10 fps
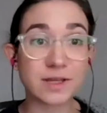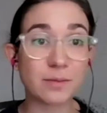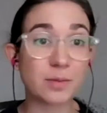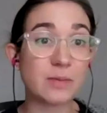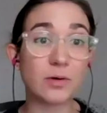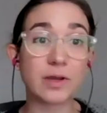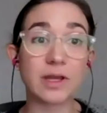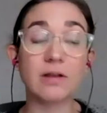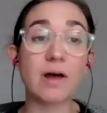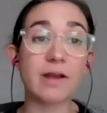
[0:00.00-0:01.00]
that people
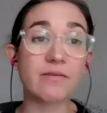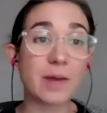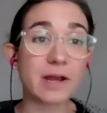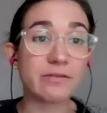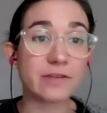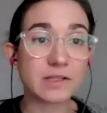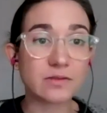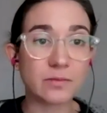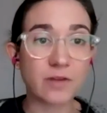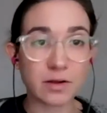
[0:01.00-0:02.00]
get a lot of benefits
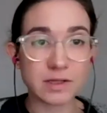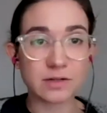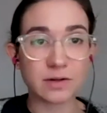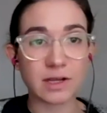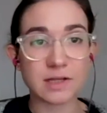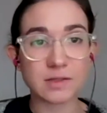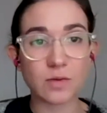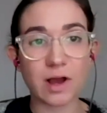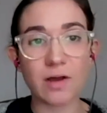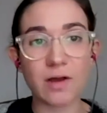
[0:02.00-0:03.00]
from volunteering as well.